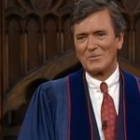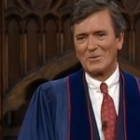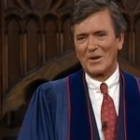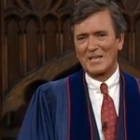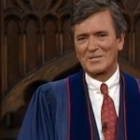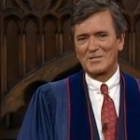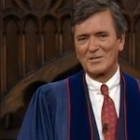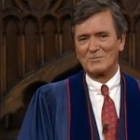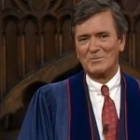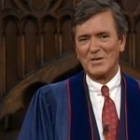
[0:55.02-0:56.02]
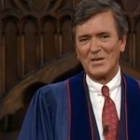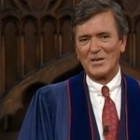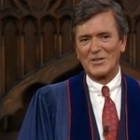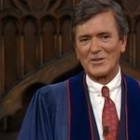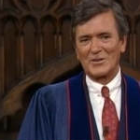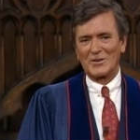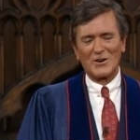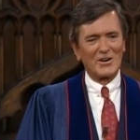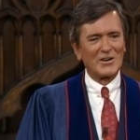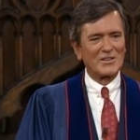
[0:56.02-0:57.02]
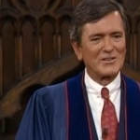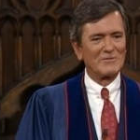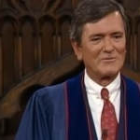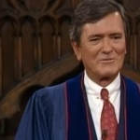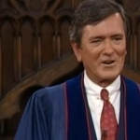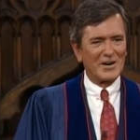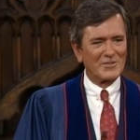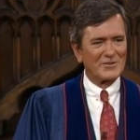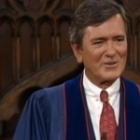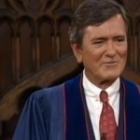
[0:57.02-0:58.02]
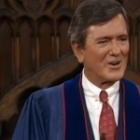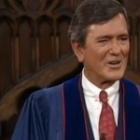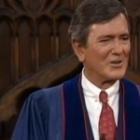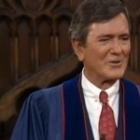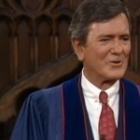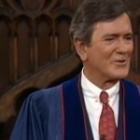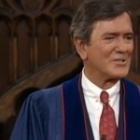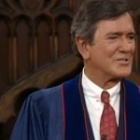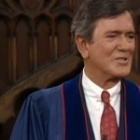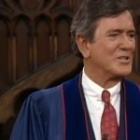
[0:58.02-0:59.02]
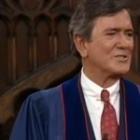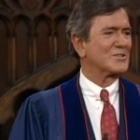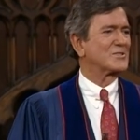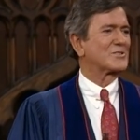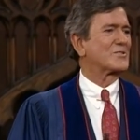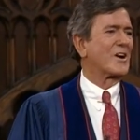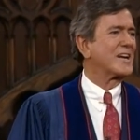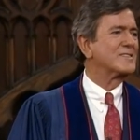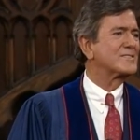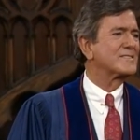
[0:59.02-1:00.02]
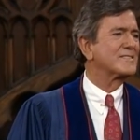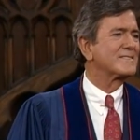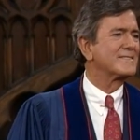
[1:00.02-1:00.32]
Blessed be the God and Father of our Lord Jesus Christ